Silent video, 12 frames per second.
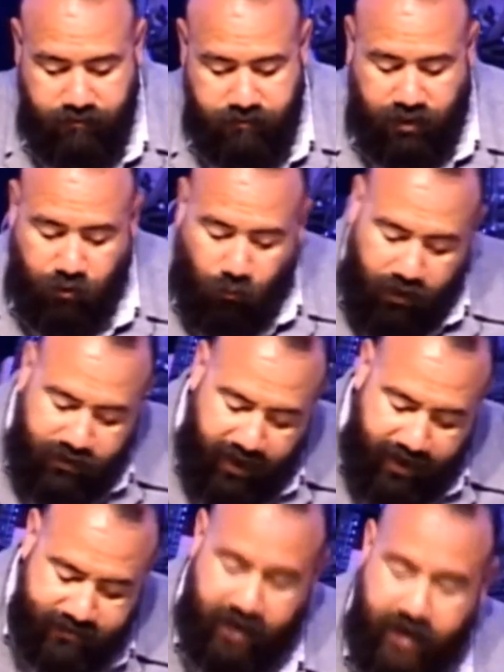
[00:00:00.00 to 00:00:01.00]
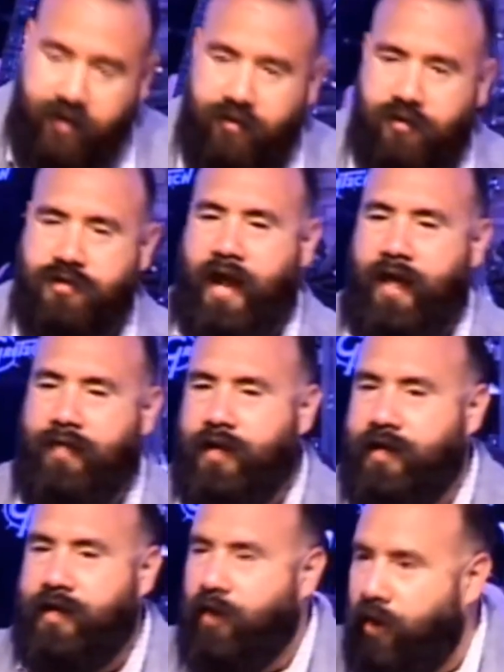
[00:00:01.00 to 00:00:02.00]
but in one case I understand that
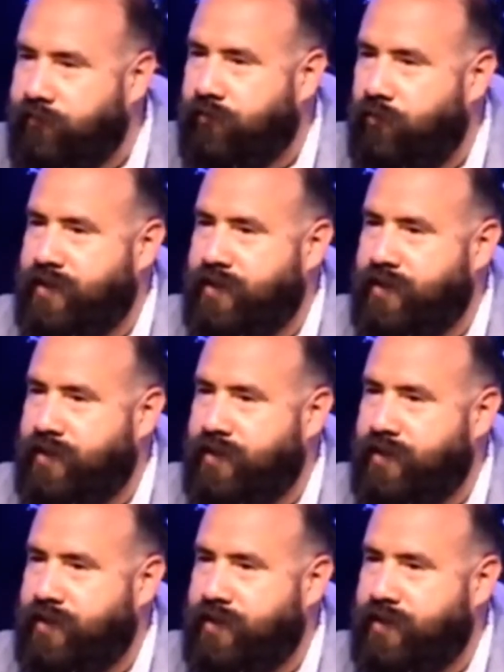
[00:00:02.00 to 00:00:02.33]
it also